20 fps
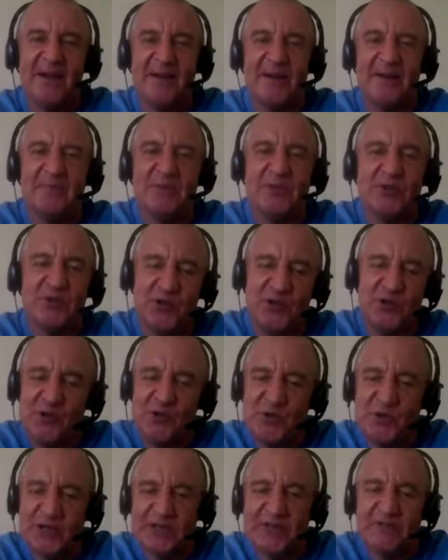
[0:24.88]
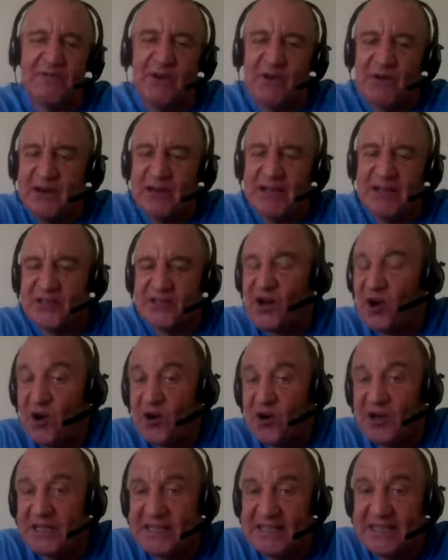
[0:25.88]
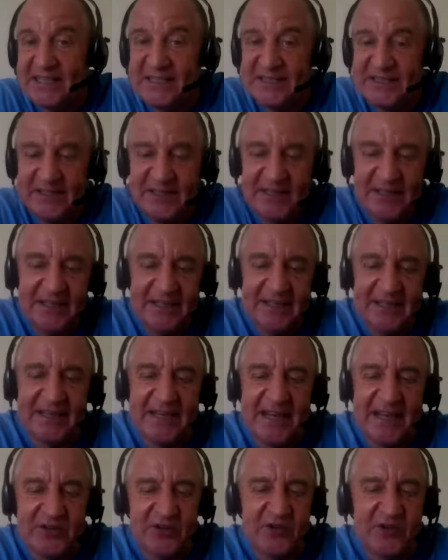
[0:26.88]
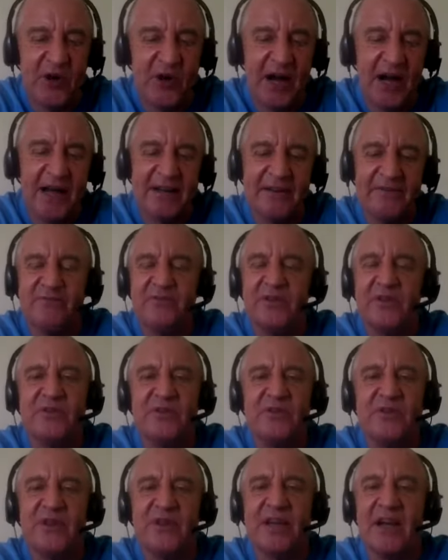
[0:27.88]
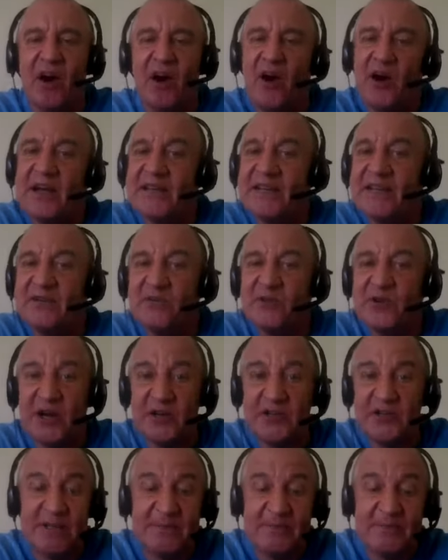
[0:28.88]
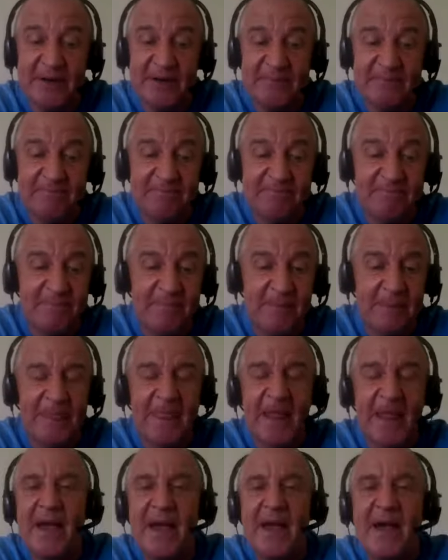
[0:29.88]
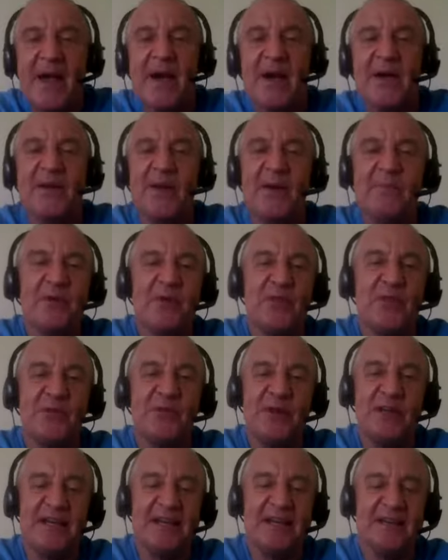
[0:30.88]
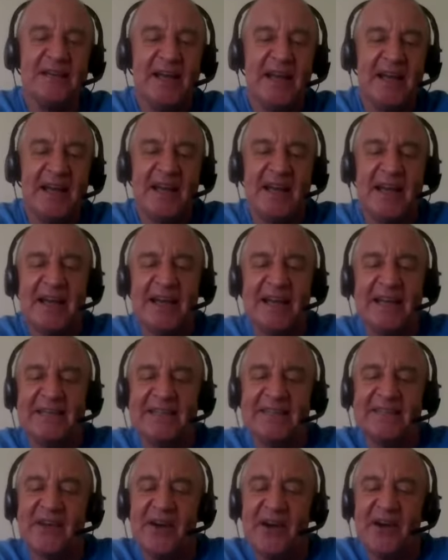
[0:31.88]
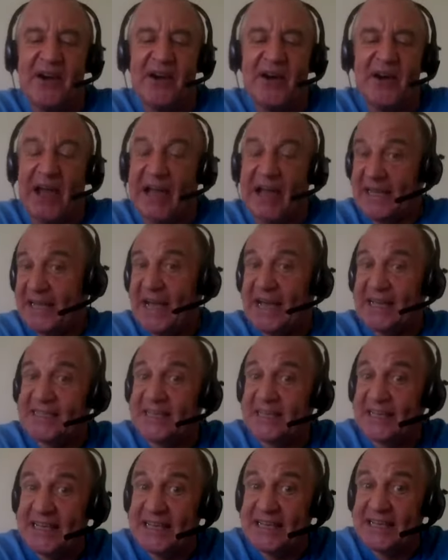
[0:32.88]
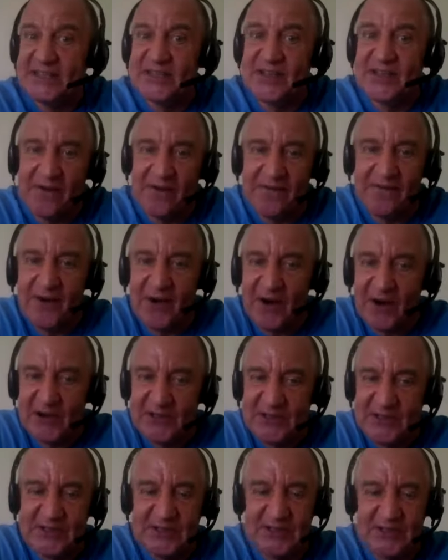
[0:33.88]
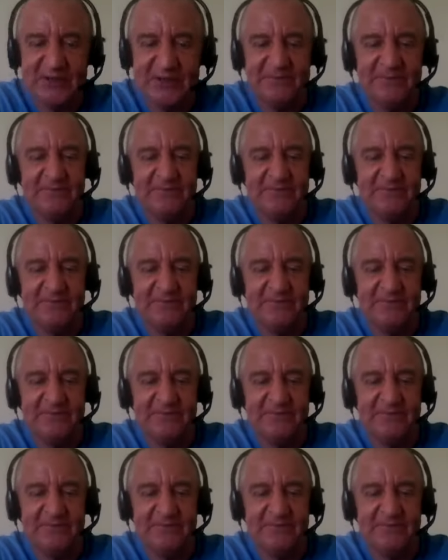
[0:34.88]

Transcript: Number two, it's very targeted. It gets your ad in front of the ideal customer. Number three, it gets leads fast.